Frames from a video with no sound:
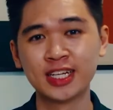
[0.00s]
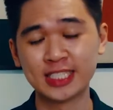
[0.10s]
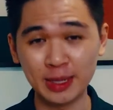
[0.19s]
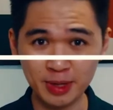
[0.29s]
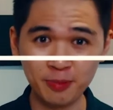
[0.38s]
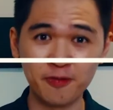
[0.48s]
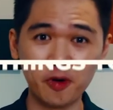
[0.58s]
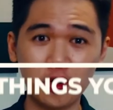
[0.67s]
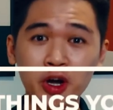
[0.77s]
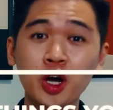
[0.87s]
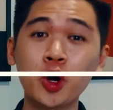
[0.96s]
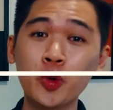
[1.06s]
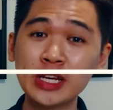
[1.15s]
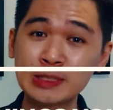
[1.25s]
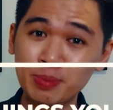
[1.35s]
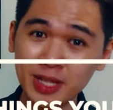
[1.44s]
Tip number 4,
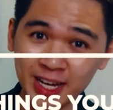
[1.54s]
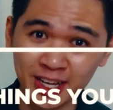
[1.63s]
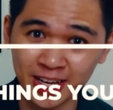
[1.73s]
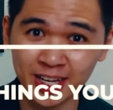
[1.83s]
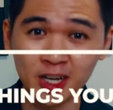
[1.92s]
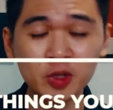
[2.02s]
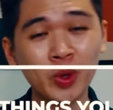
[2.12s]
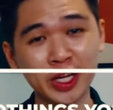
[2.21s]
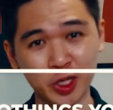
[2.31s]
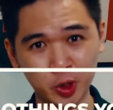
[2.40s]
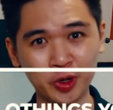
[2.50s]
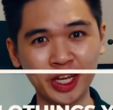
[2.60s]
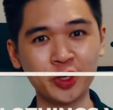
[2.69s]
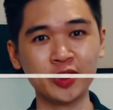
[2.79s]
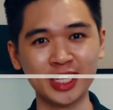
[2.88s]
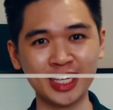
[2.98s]
always plan ahead on what clothing
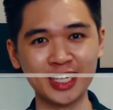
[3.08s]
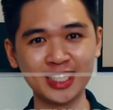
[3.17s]
you need.